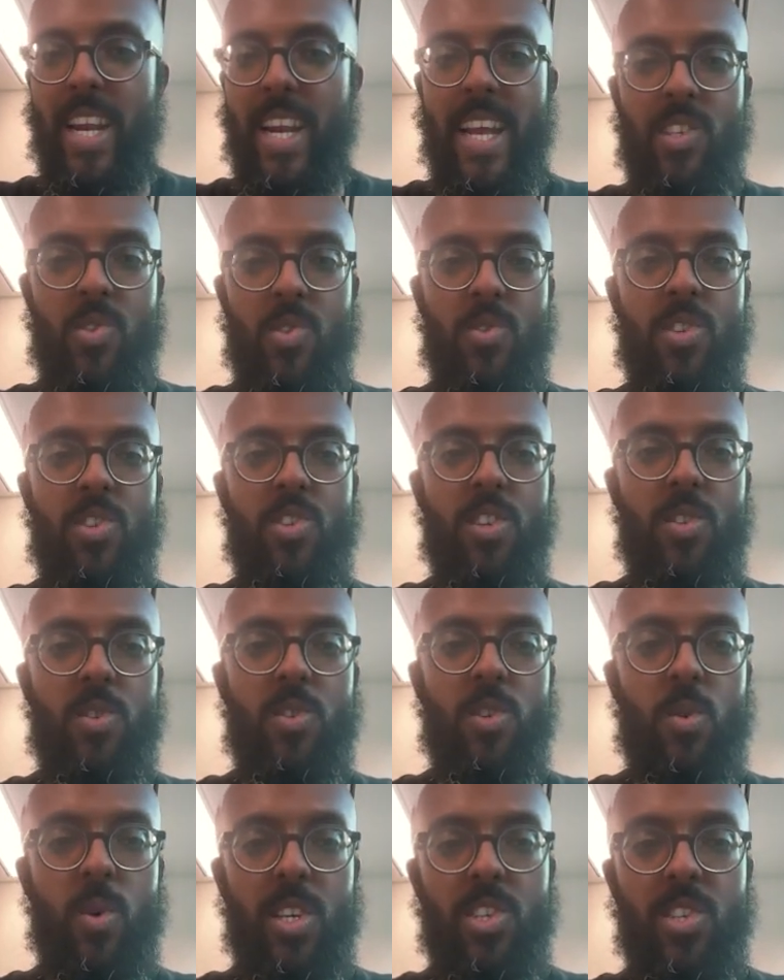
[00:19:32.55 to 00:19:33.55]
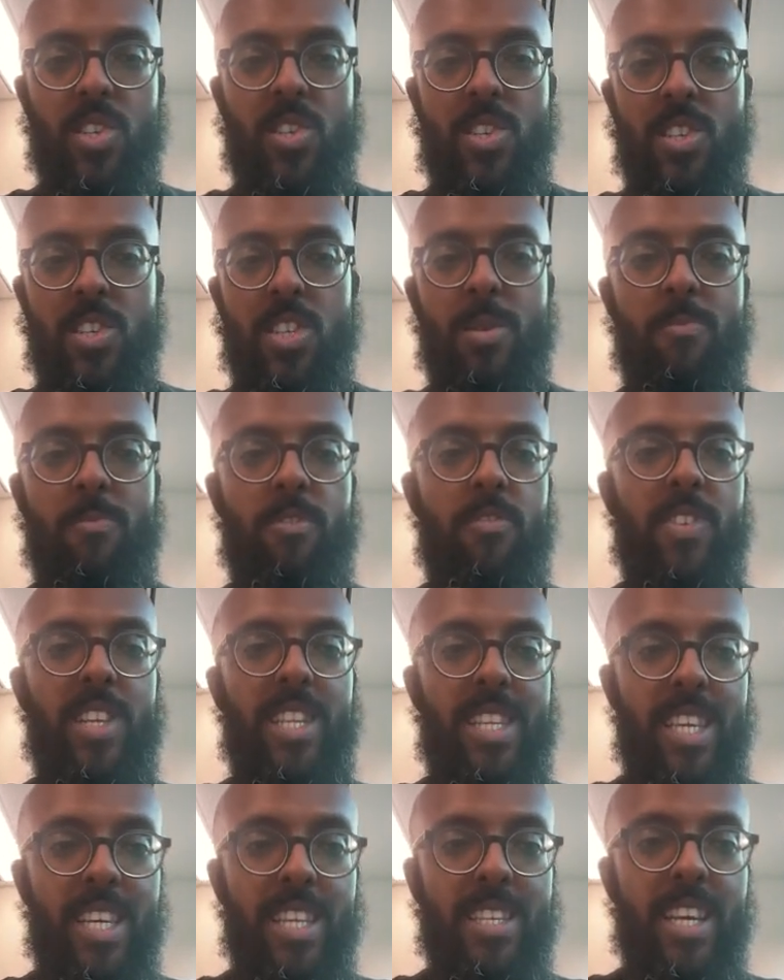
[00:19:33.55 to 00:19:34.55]
that answer each other's questions in some
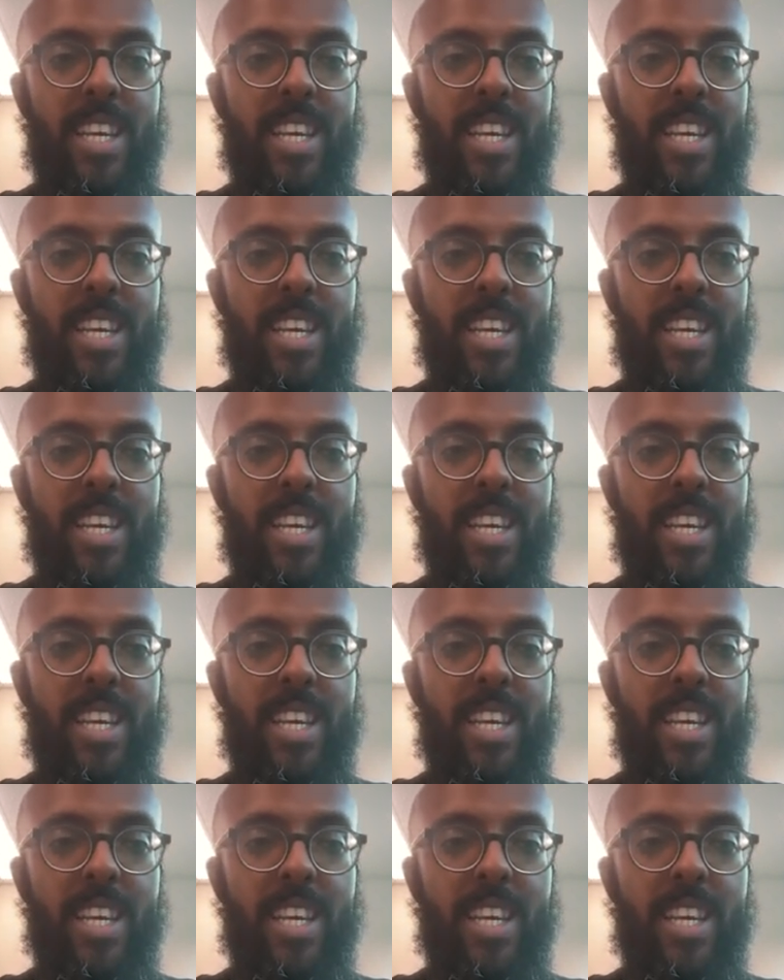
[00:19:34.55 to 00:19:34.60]
vivid